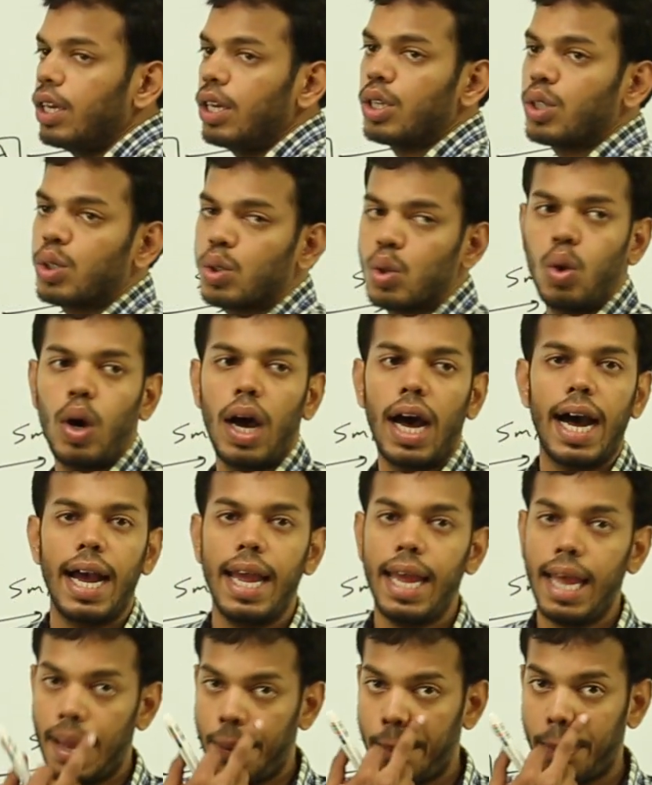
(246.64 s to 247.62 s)
So I
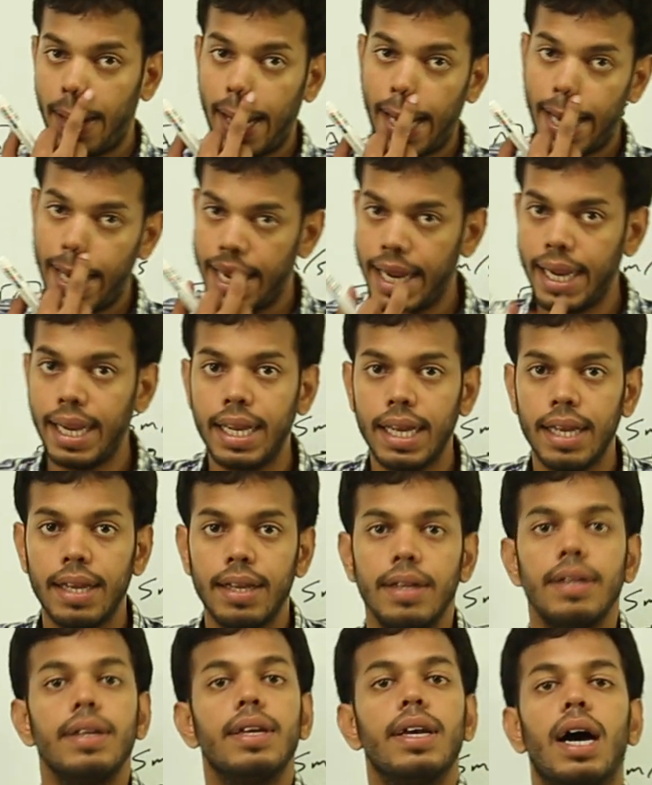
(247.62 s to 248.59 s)
apply
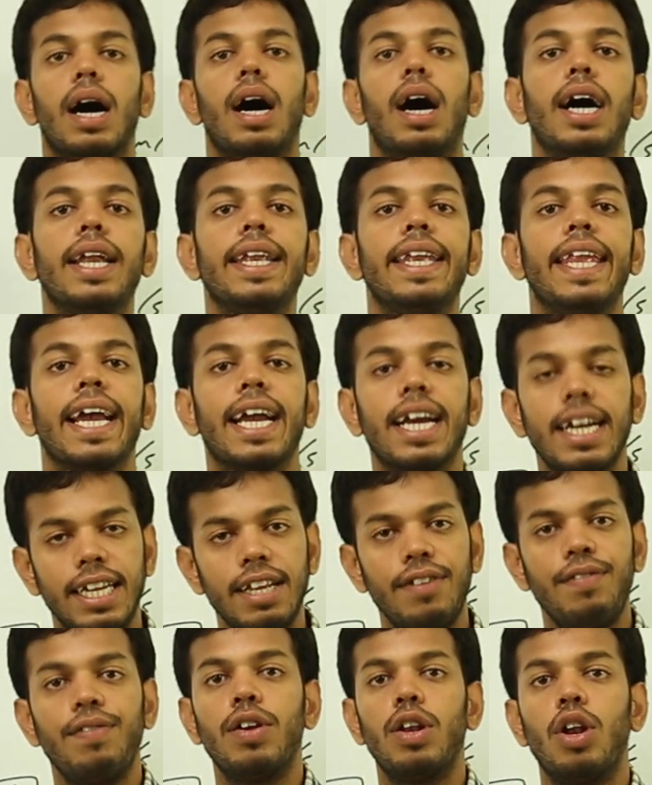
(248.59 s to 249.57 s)
a
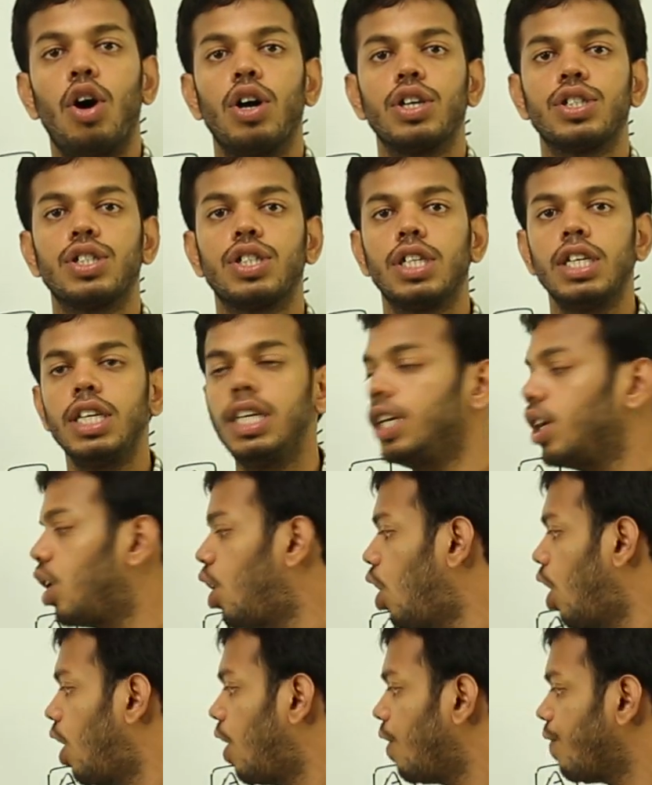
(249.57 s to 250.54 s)
negative velocity
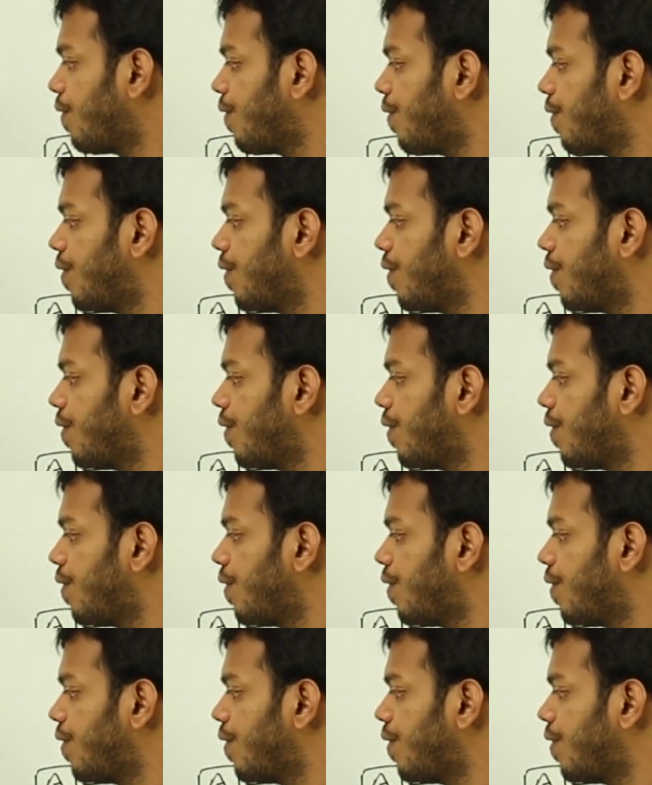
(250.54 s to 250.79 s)
of